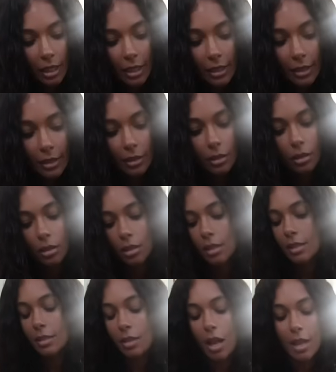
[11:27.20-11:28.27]
like
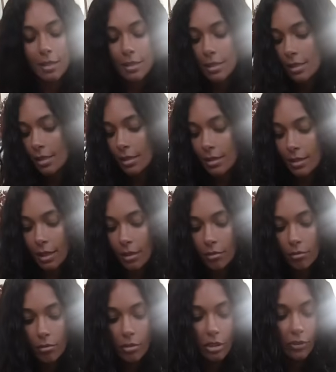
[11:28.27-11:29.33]
sauces
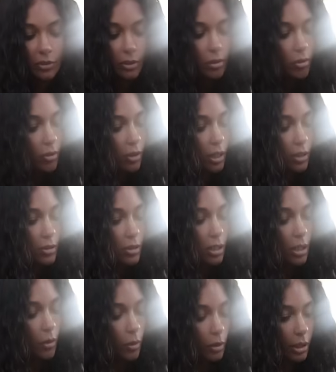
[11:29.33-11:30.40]
and different things
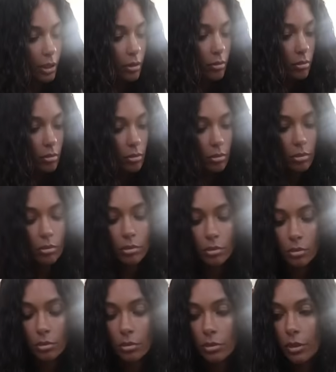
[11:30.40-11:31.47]
that I want
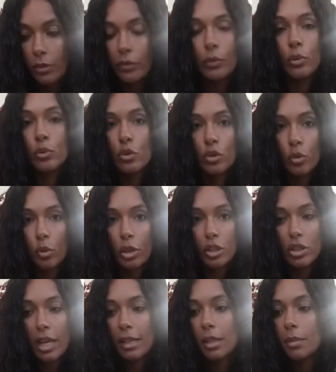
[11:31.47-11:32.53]
to, or food
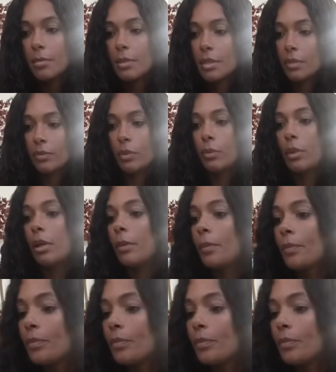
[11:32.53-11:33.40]
storage items, if you will.